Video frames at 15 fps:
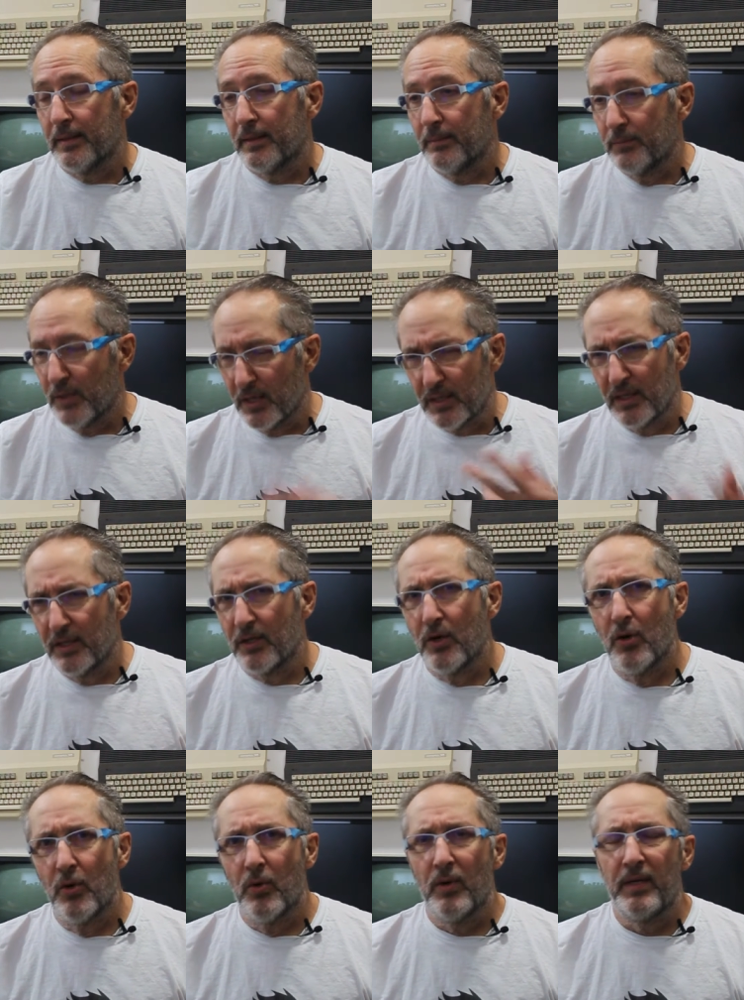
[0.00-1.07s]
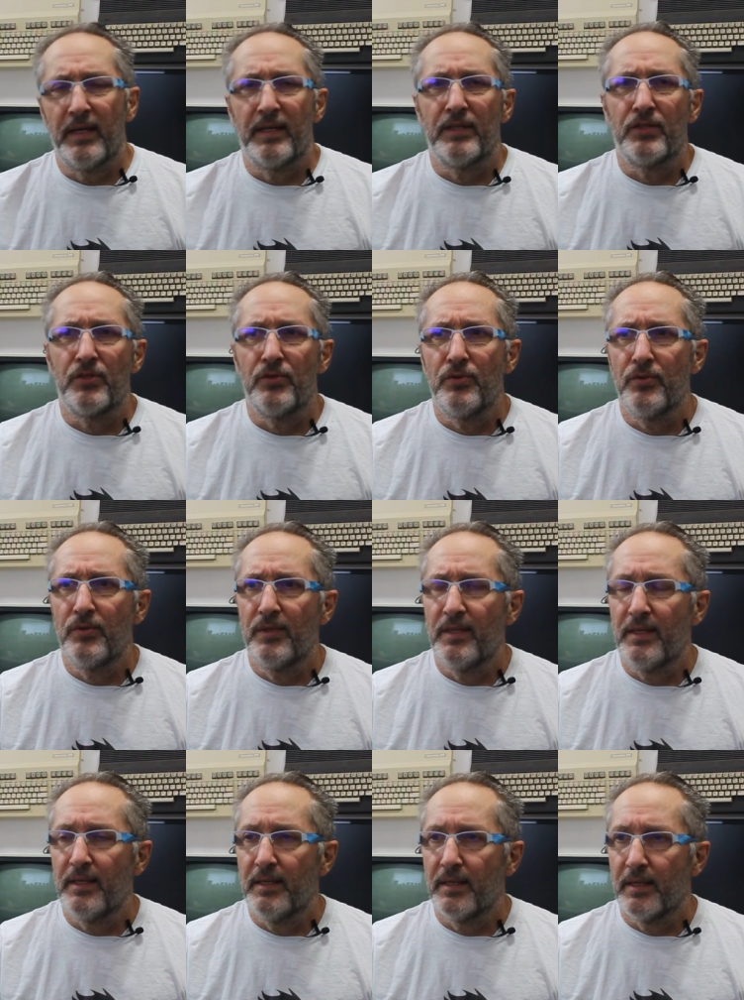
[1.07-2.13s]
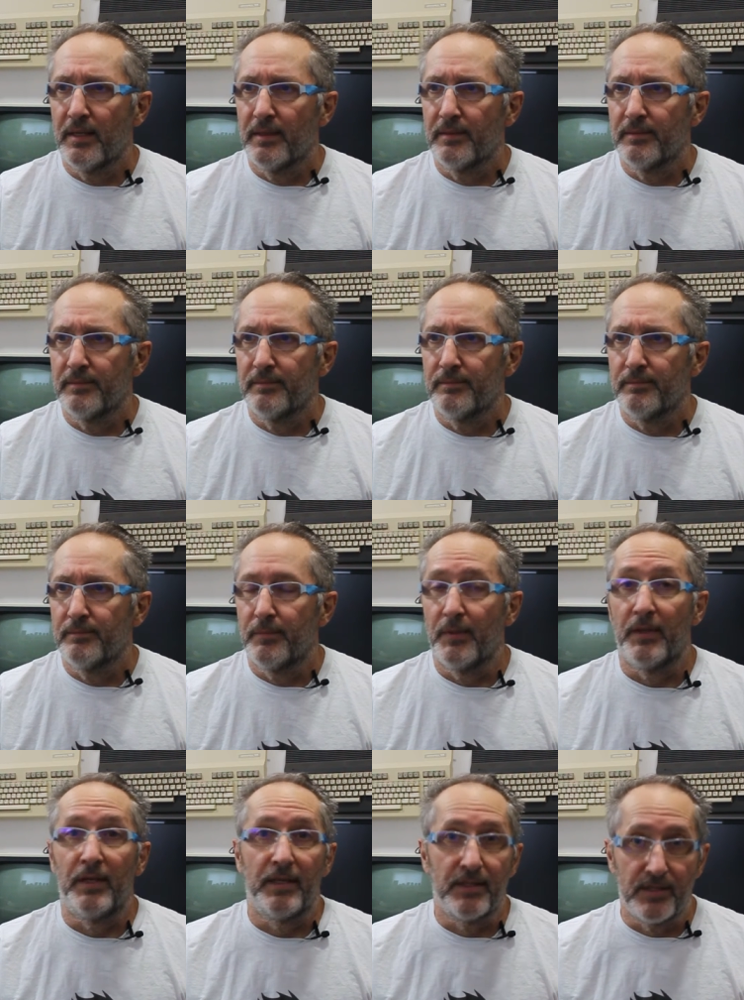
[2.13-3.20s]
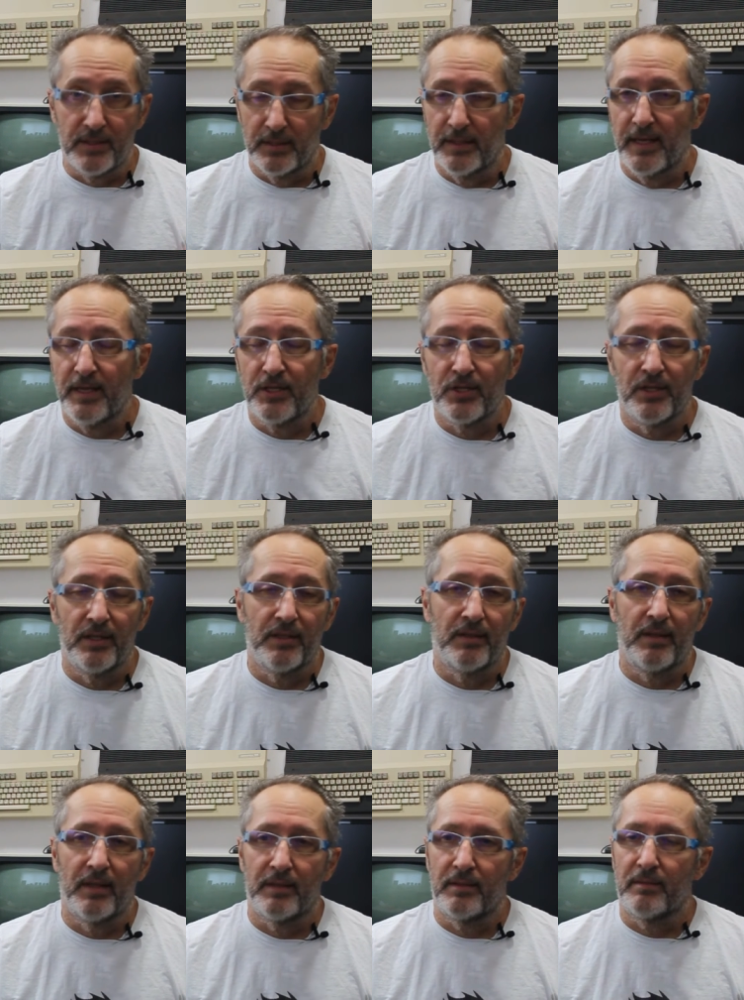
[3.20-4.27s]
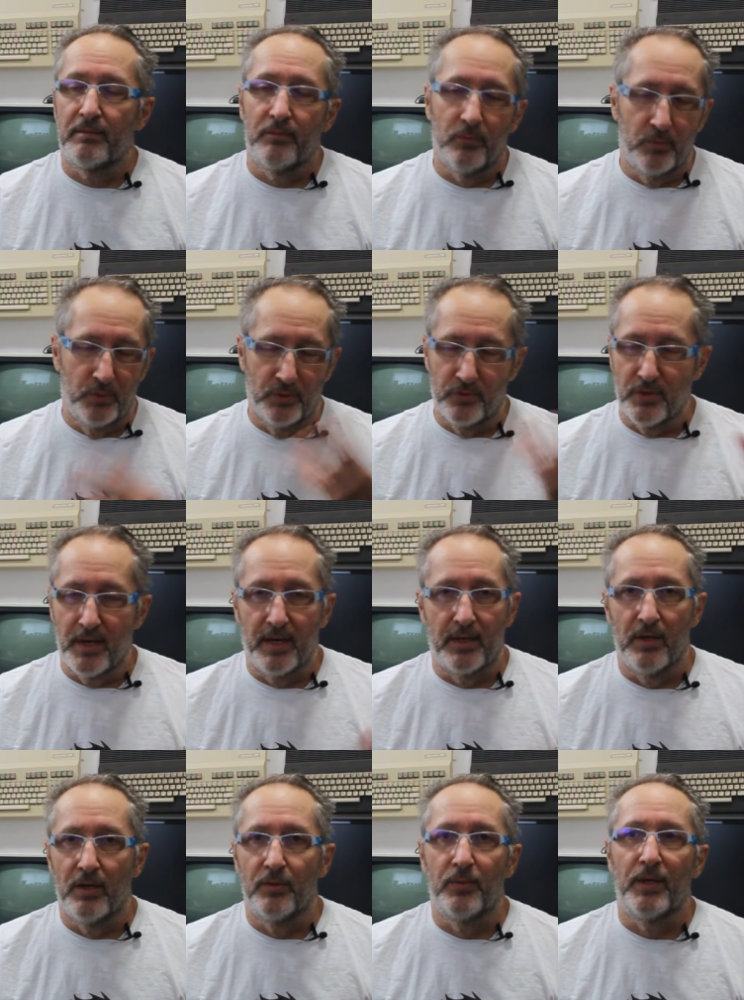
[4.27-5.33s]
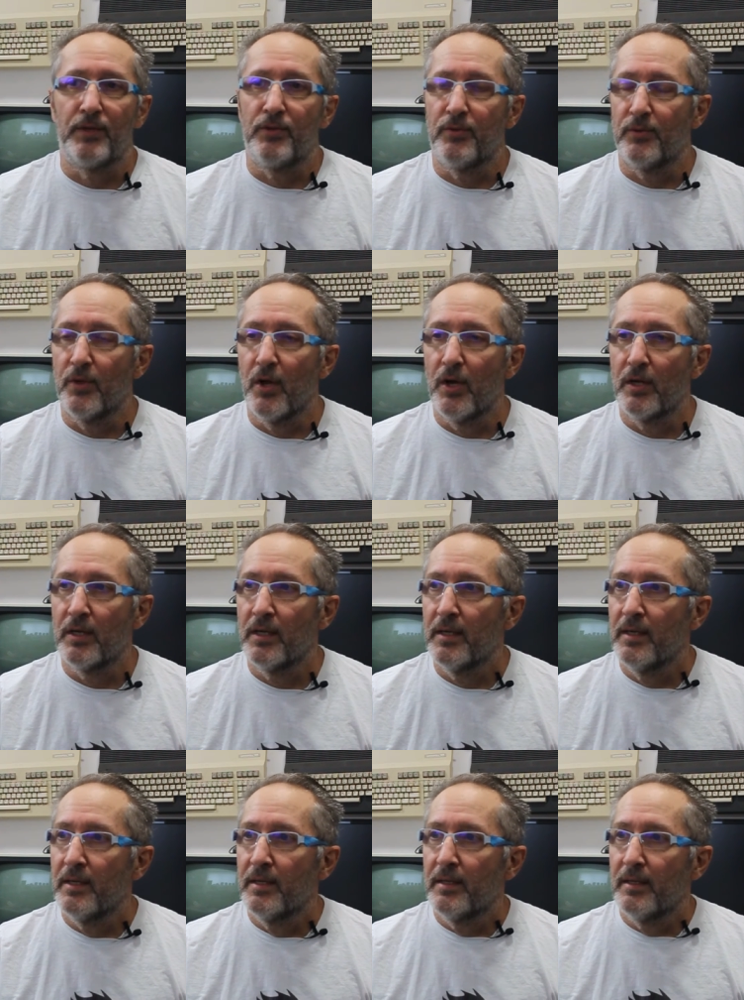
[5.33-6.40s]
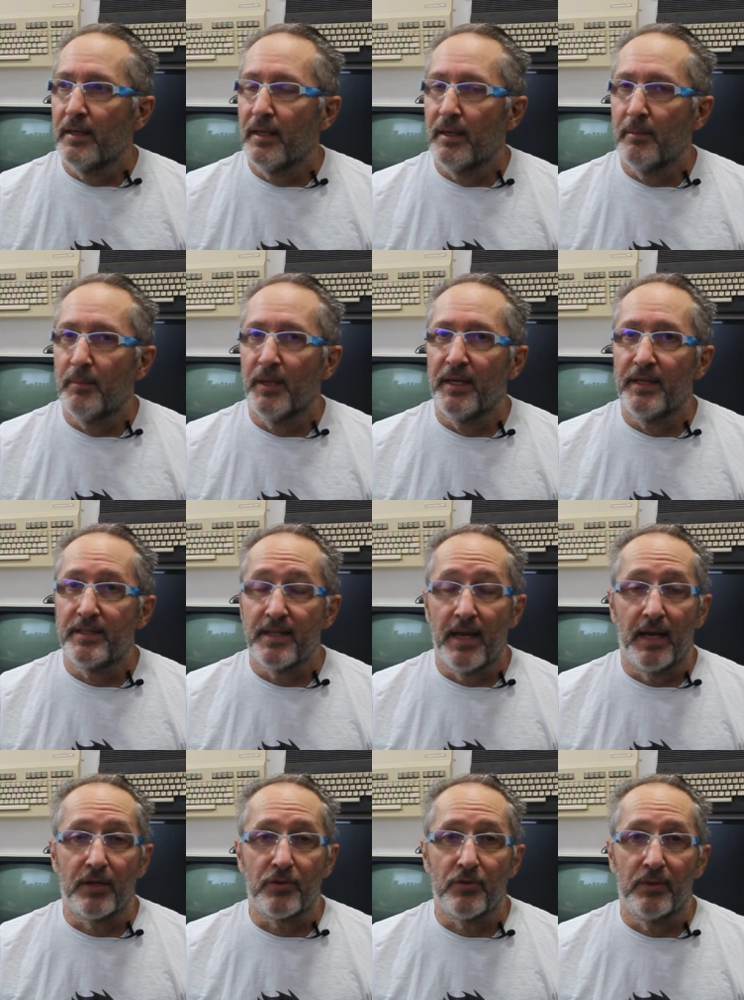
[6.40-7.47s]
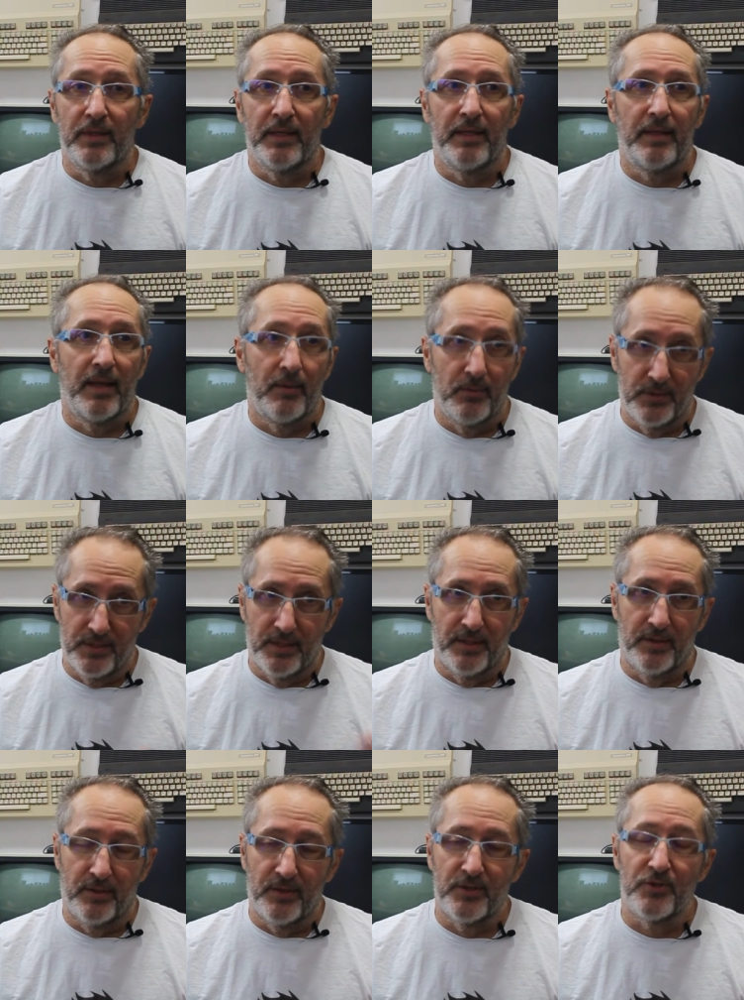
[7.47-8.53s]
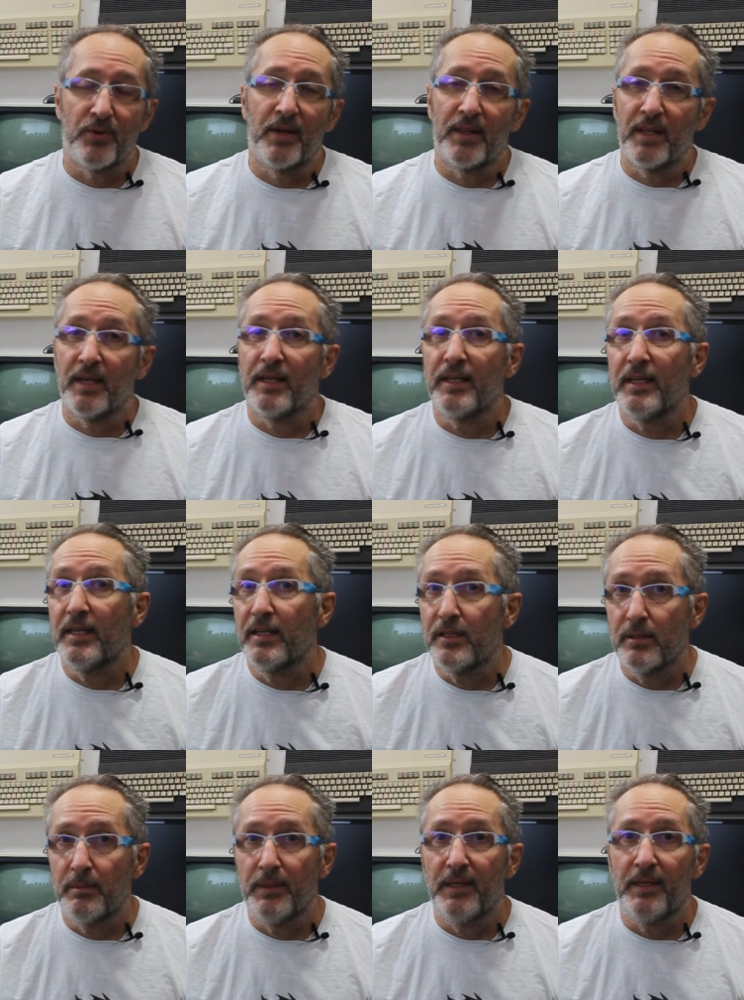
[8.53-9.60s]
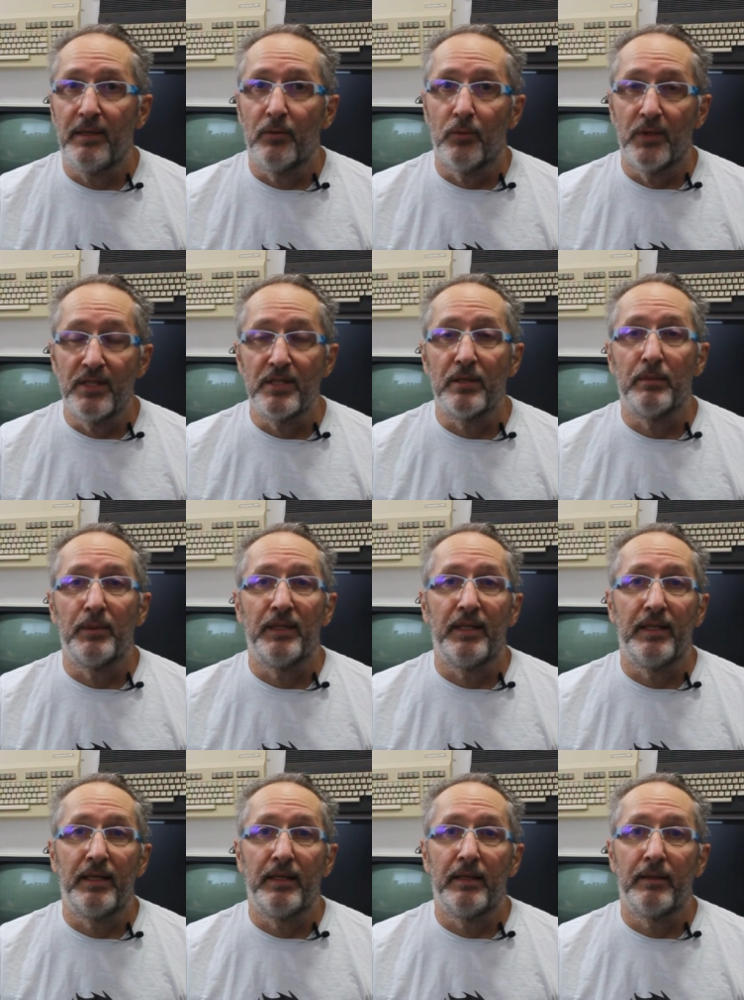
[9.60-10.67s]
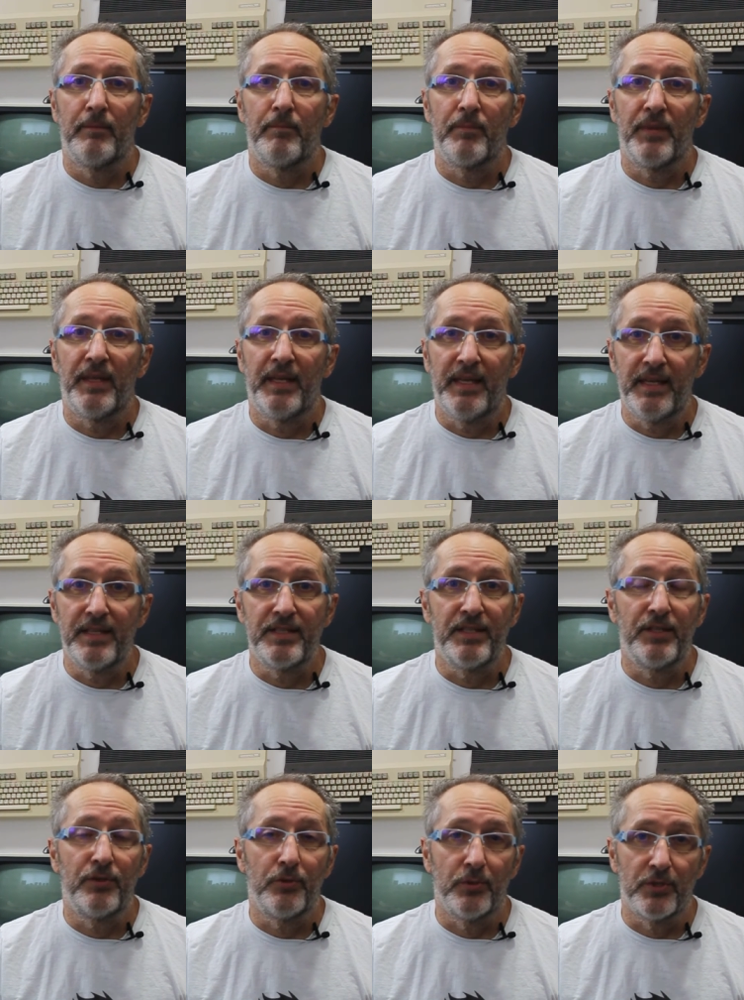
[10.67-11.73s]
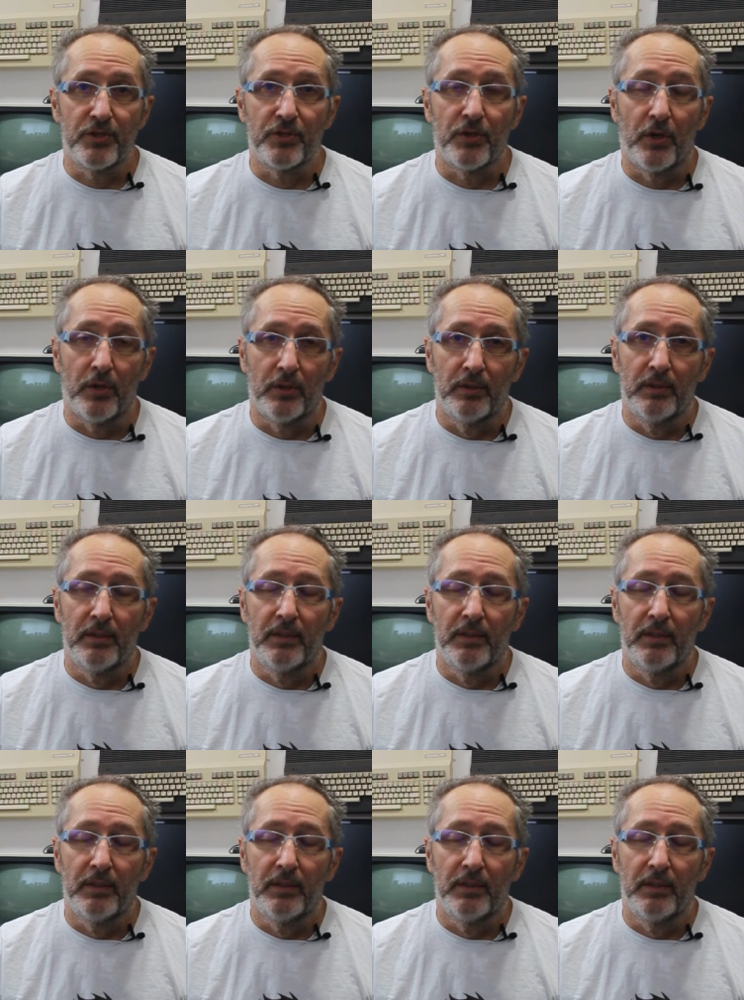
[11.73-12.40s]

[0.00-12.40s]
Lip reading: not going to go into the installation, that will drag on way too long, but it's actually, that was another constraint, that it needed to be reasonably easy to install.